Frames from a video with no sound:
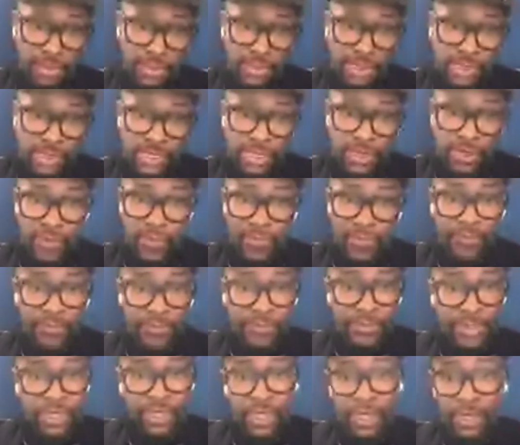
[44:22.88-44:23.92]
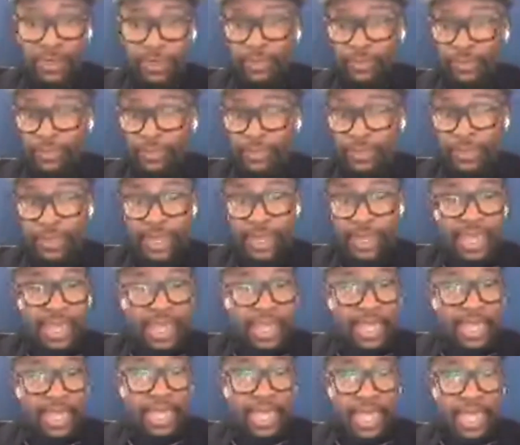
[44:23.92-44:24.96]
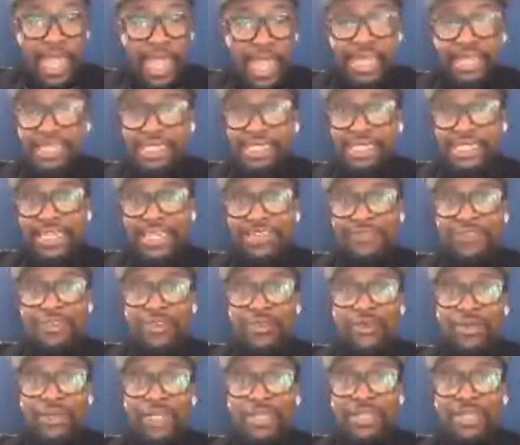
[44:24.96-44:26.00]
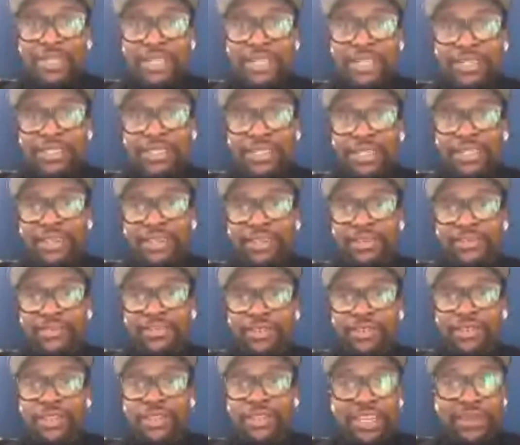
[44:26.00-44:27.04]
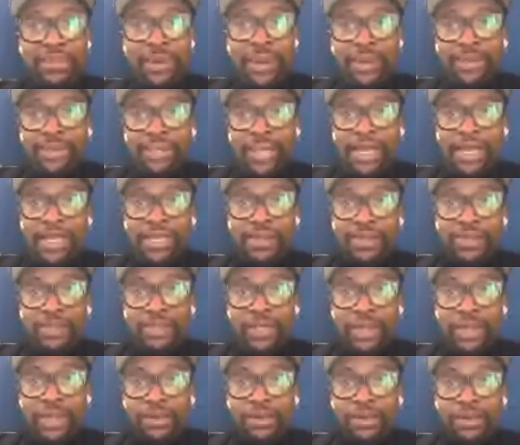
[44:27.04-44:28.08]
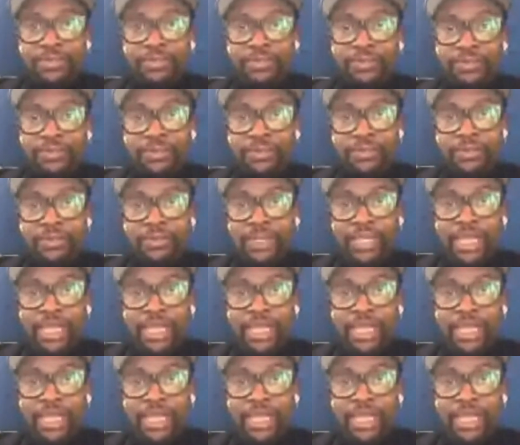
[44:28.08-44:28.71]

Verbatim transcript: honestly if you really if you think about like you know the industry. It stretches everywhere.